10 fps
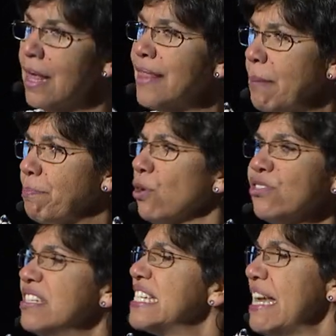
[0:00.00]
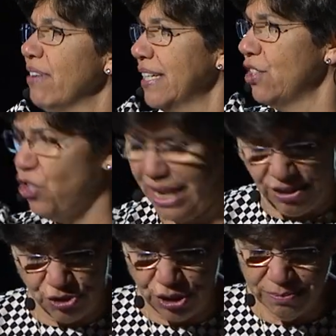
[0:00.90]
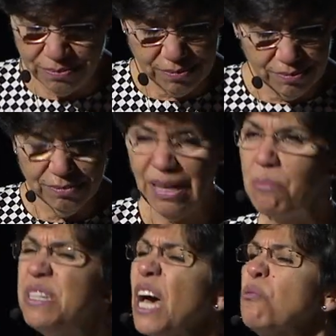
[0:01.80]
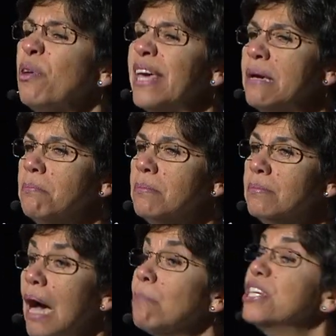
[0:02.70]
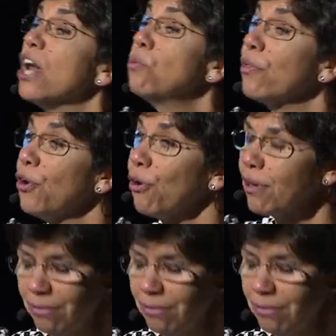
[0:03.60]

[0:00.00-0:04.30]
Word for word: that person's never going to change. I'm done with him. I'm done with her.